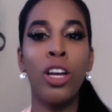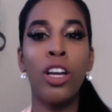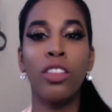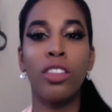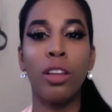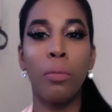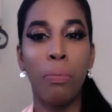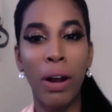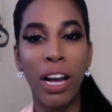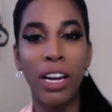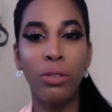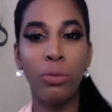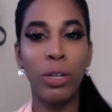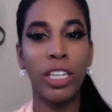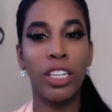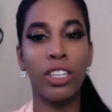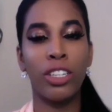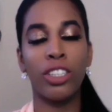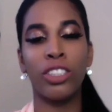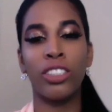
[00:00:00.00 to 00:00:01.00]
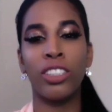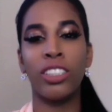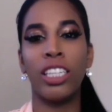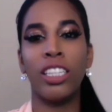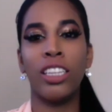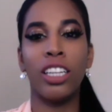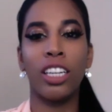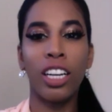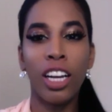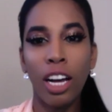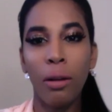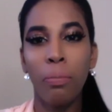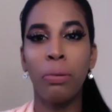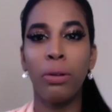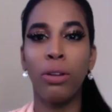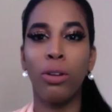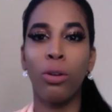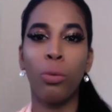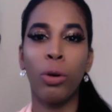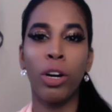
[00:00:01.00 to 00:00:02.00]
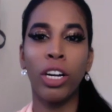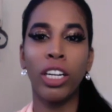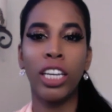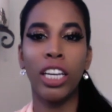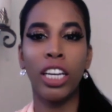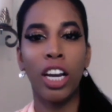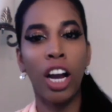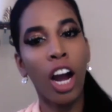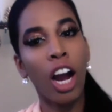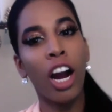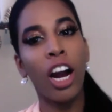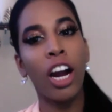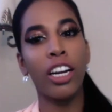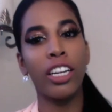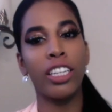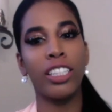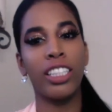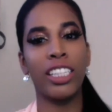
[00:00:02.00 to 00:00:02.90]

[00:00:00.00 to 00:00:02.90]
the breadwinners in the couple working hard,